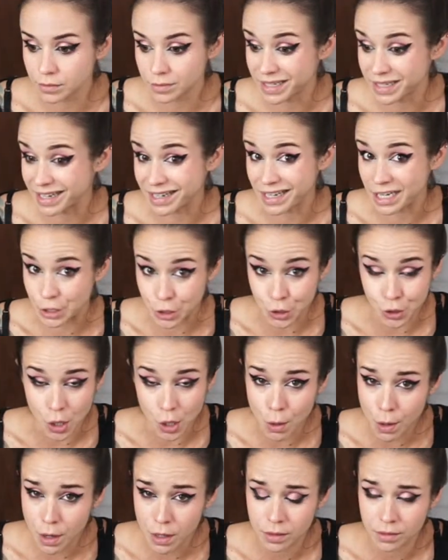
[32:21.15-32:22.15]
get heat
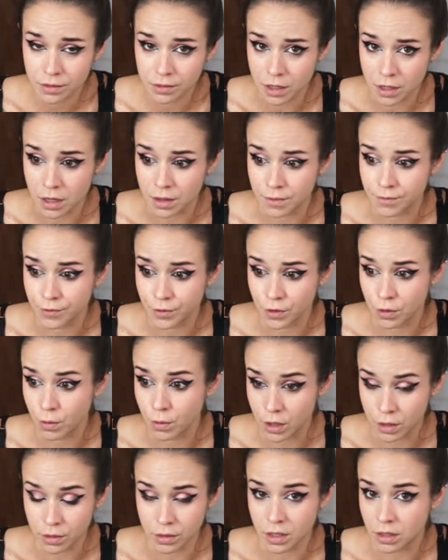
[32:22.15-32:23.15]
stroke for
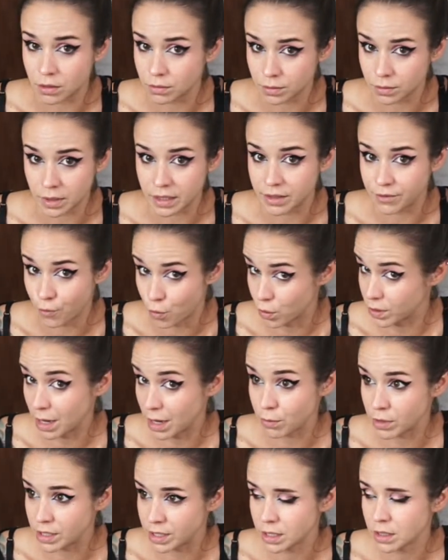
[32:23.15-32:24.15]
for that
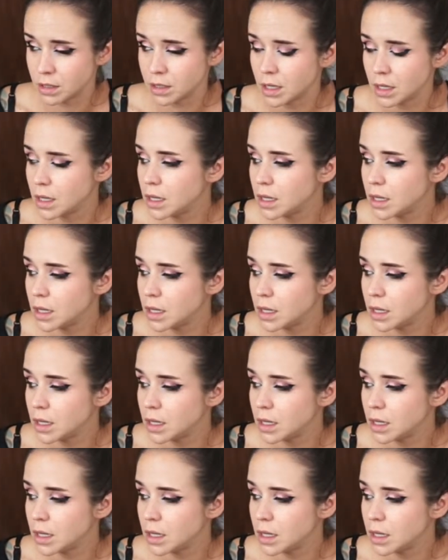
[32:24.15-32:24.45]
reason,